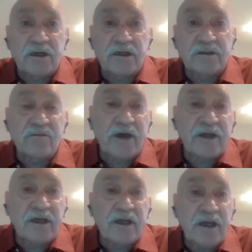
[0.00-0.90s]
In
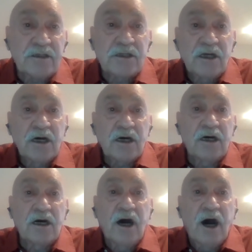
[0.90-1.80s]
that case,
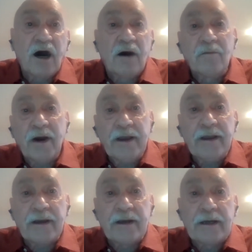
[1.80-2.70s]

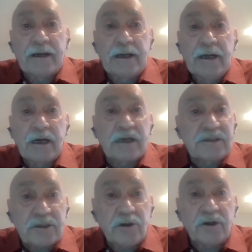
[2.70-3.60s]
my
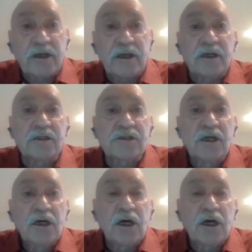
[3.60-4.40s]
concern is